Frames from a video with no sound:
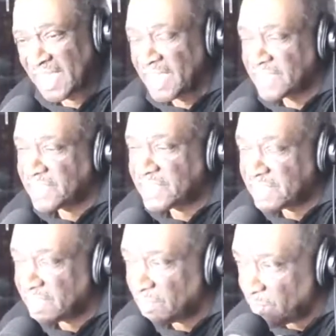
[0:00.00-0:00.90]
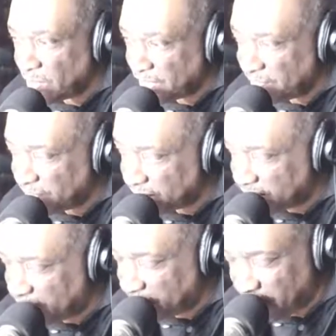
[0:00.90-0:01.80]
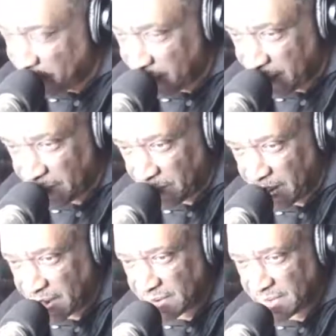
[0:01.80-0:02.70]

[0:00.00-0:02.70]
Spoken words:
She's still working for the State Department, by the way.